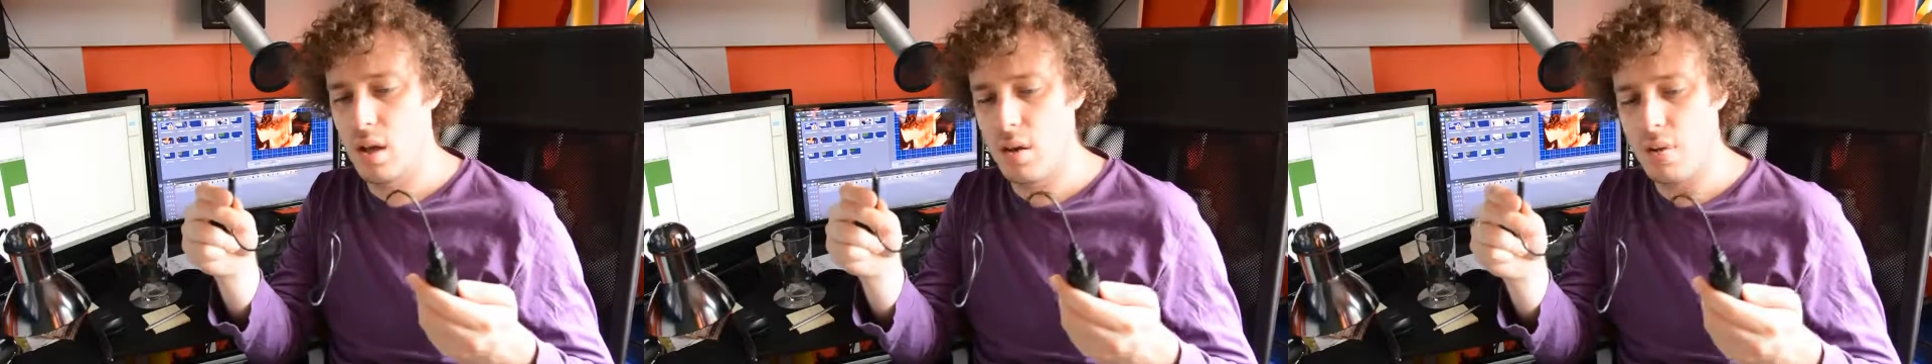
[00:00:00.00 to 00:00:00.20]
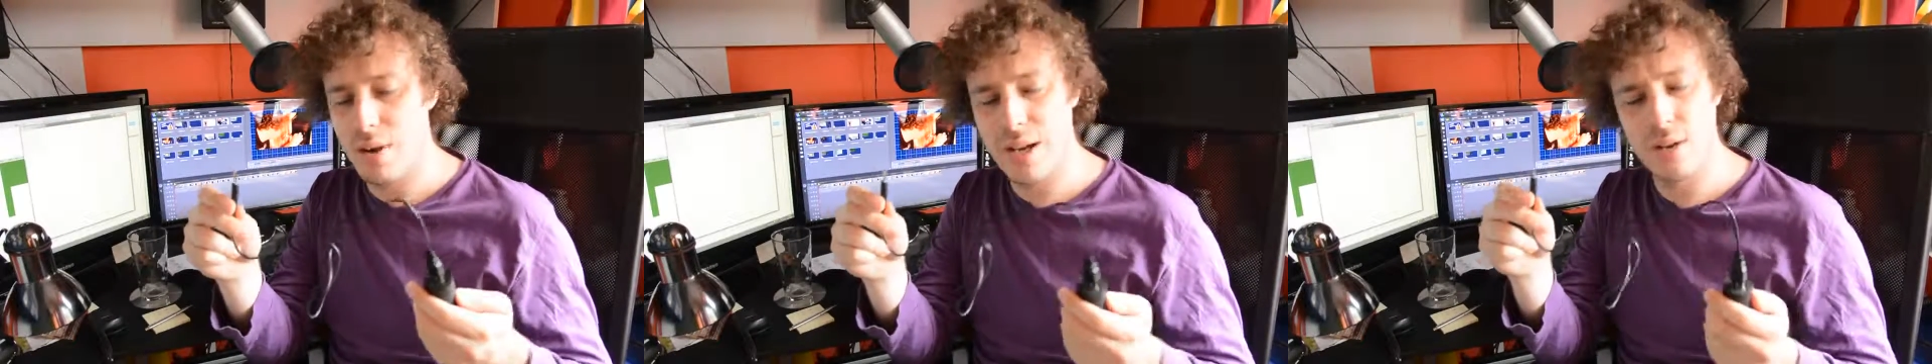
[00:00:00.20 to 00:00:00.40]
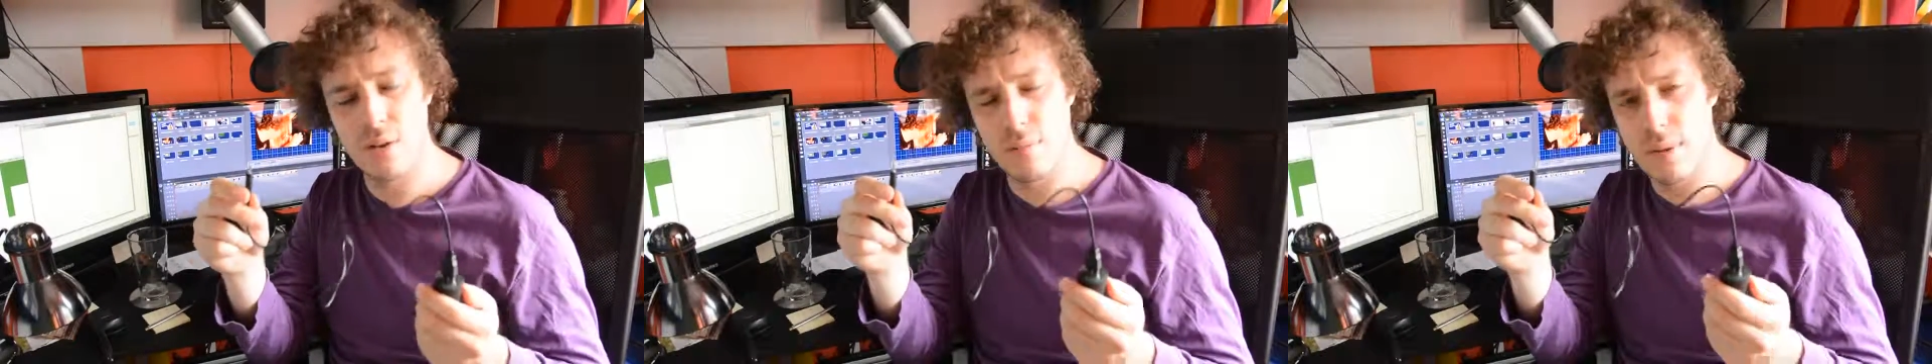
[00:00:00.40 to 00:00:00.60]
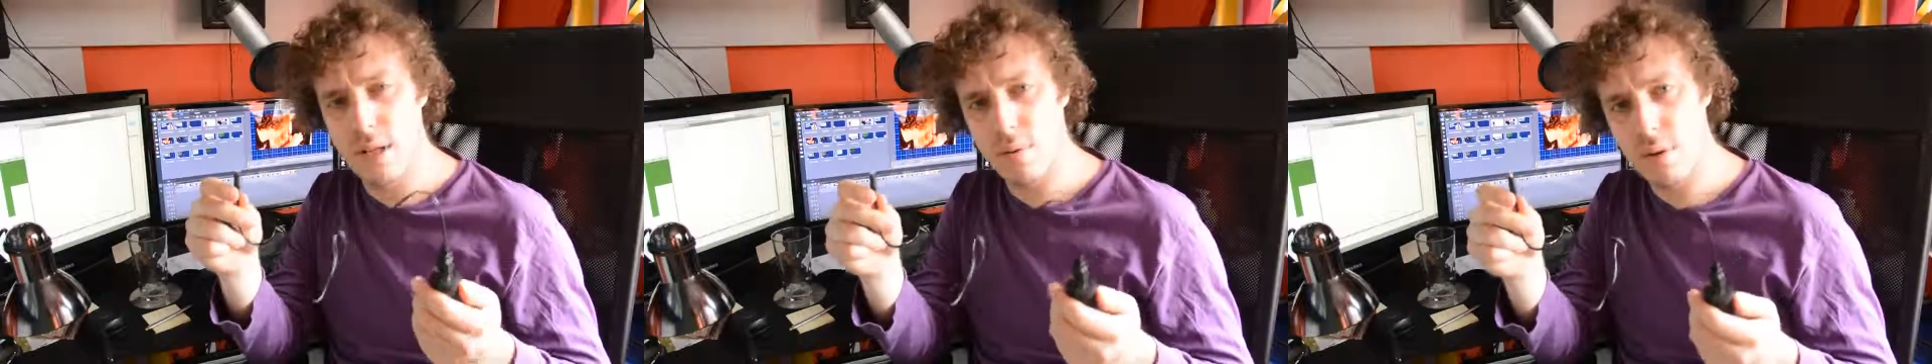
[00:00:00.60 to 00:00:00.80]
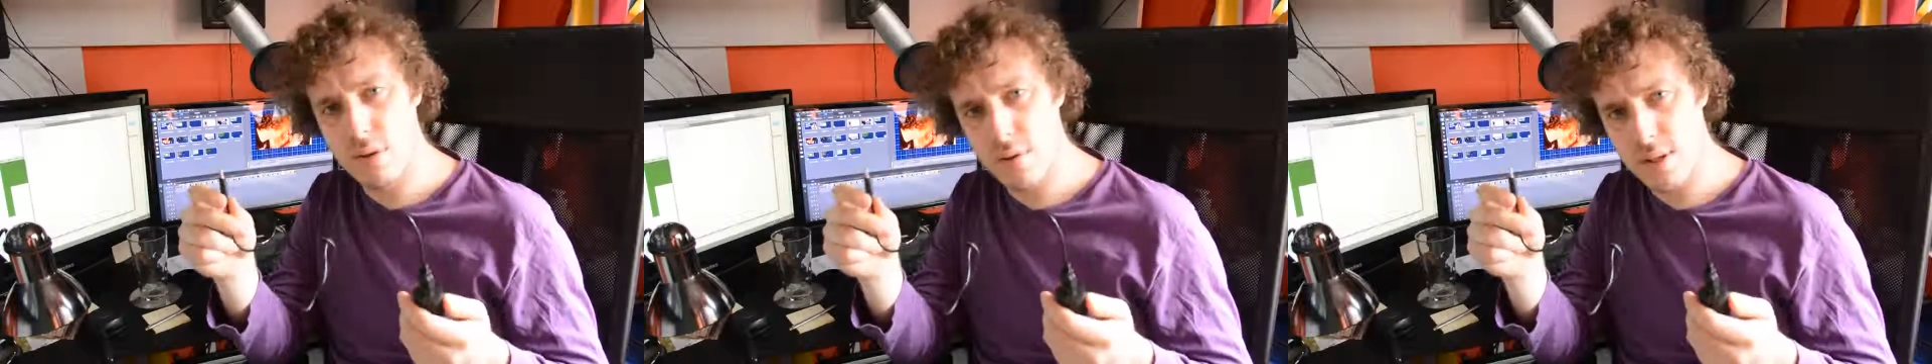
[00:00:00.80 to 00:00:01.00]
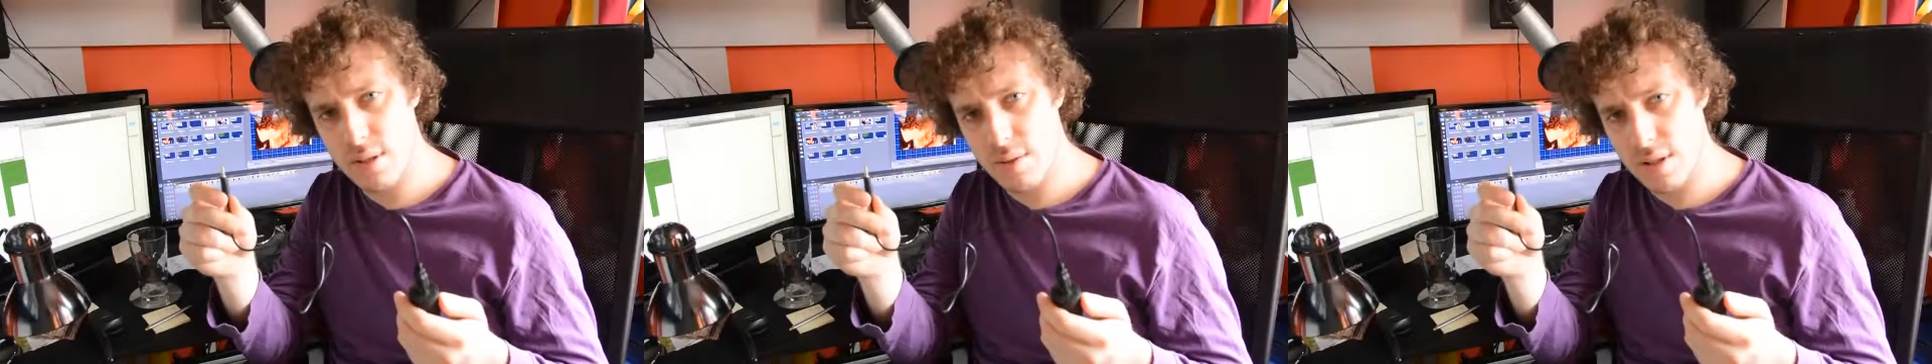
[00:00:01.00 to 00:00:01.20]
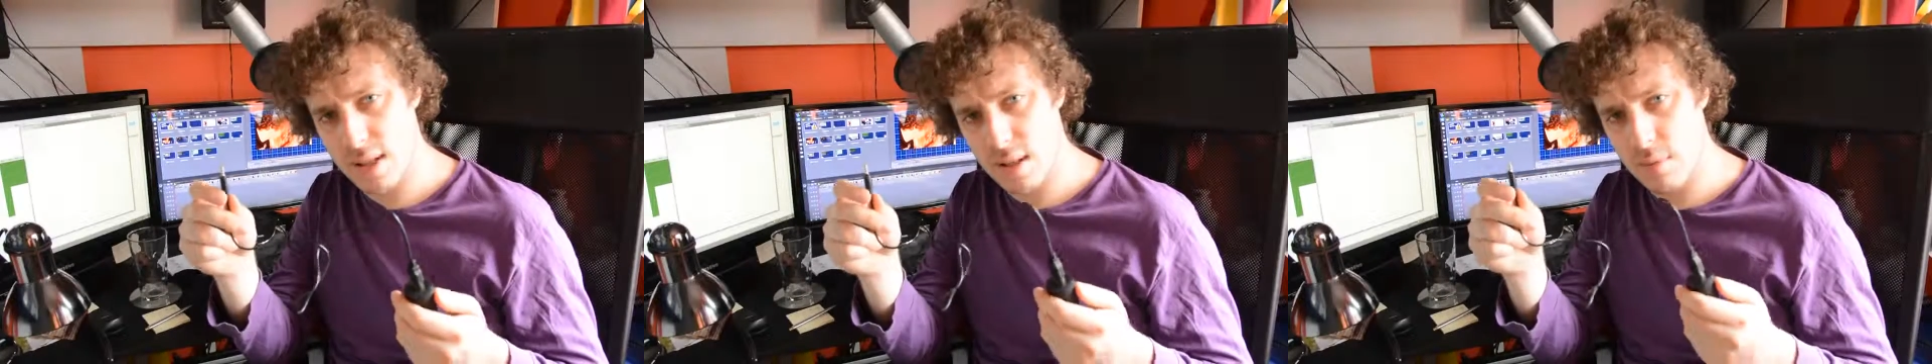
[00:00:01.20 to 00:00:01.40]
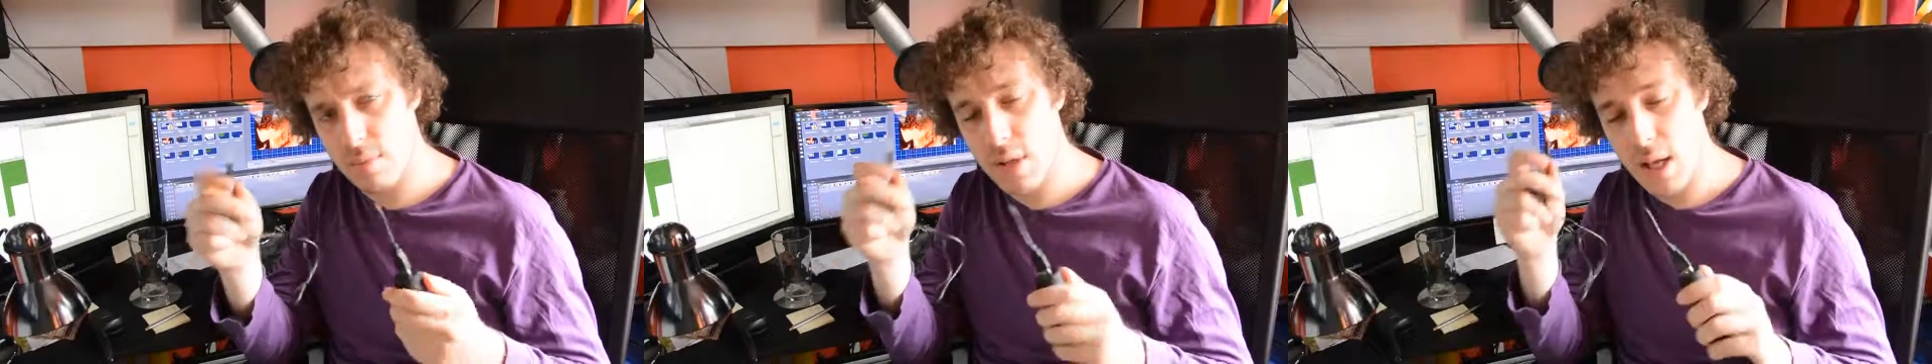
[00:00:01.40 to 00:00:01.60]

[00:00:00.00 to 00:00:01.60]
well, hang on a minute, what do I do now?